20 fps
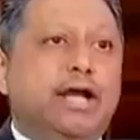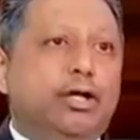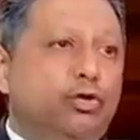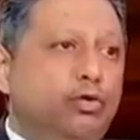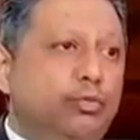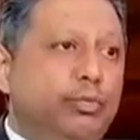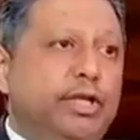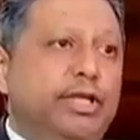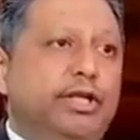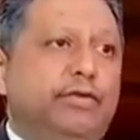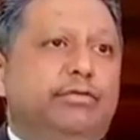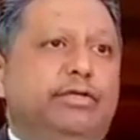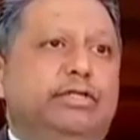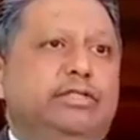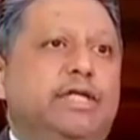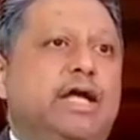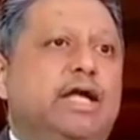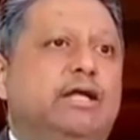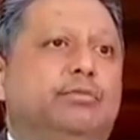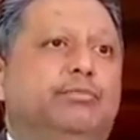I do believe
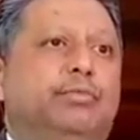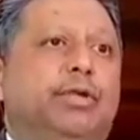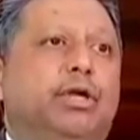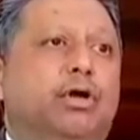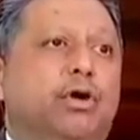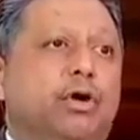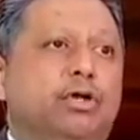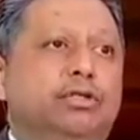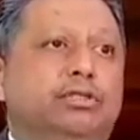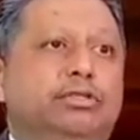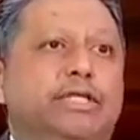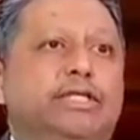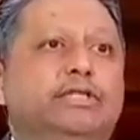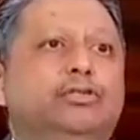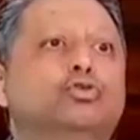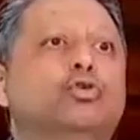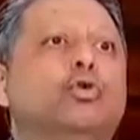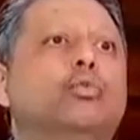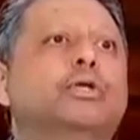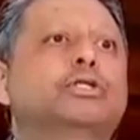is that because
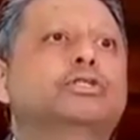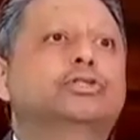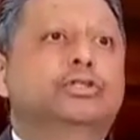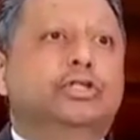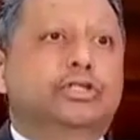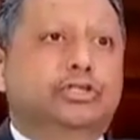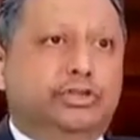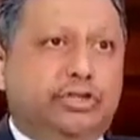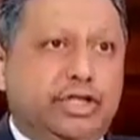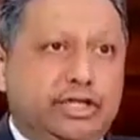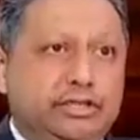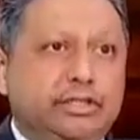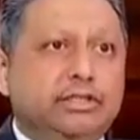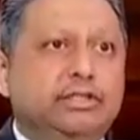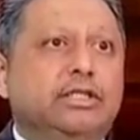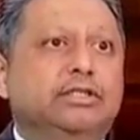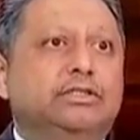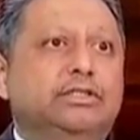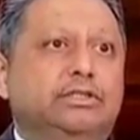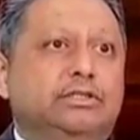there's so much
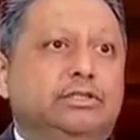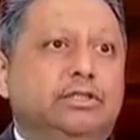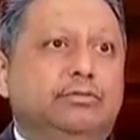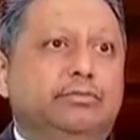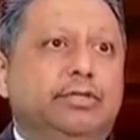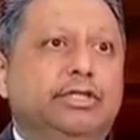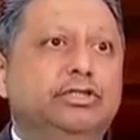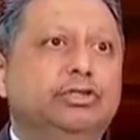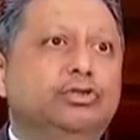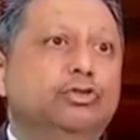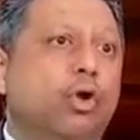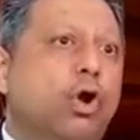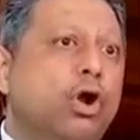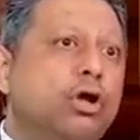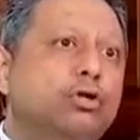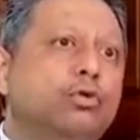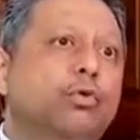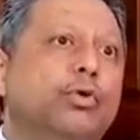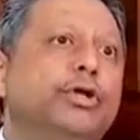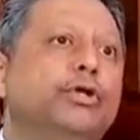distress in the system, it's
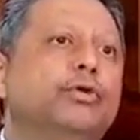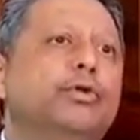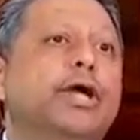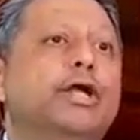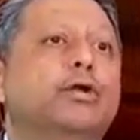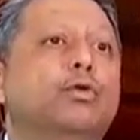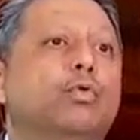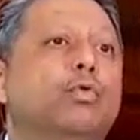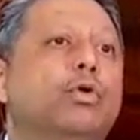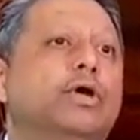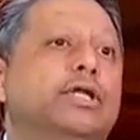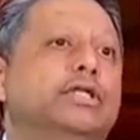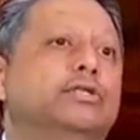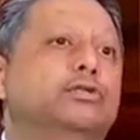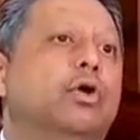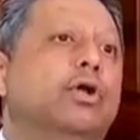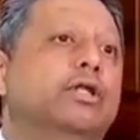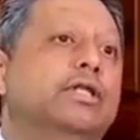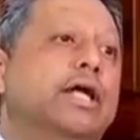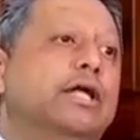not going to get over.
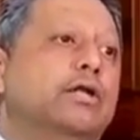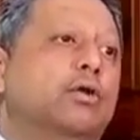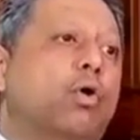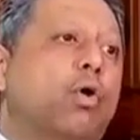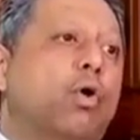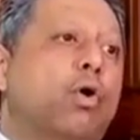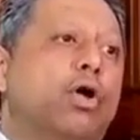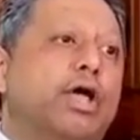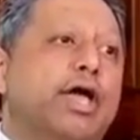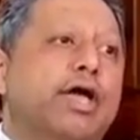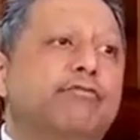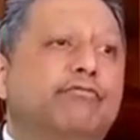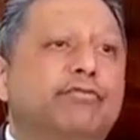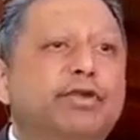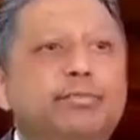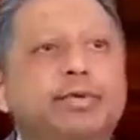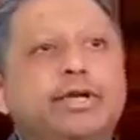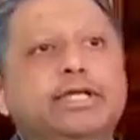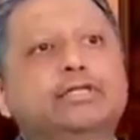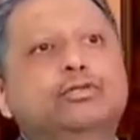It's not that
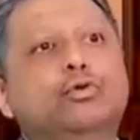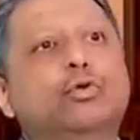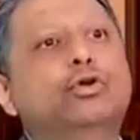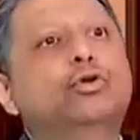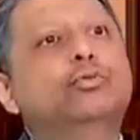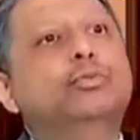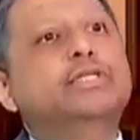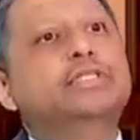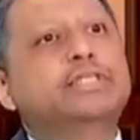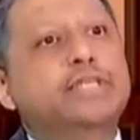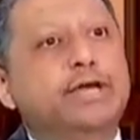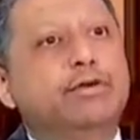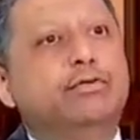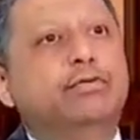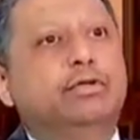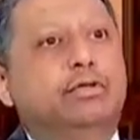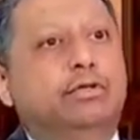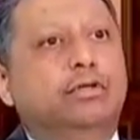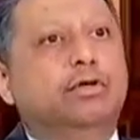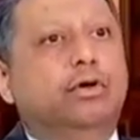everybody is going to be
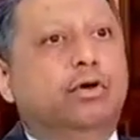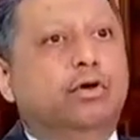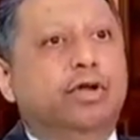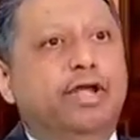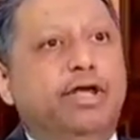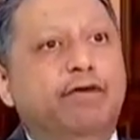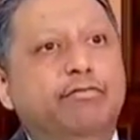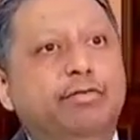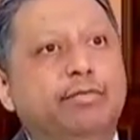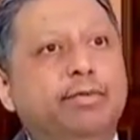saved or